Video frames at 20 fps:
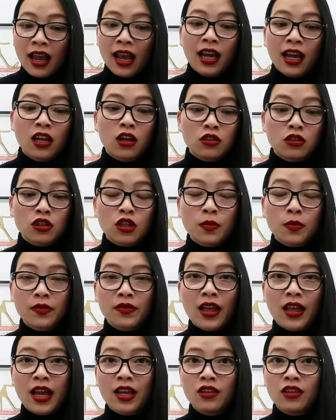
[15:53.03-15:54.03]
And on top of
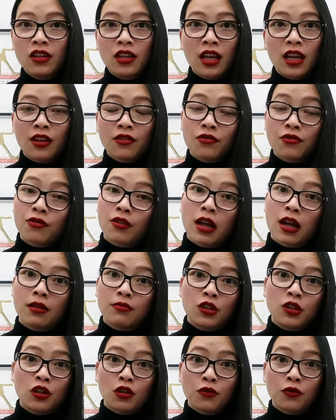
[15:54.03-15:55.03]
that, you get,
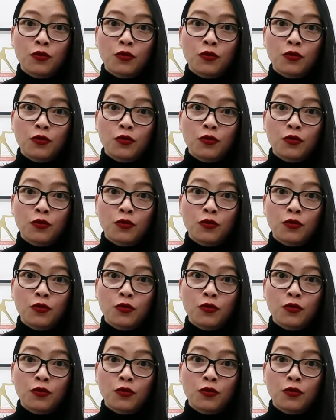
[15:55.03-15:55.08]
you know,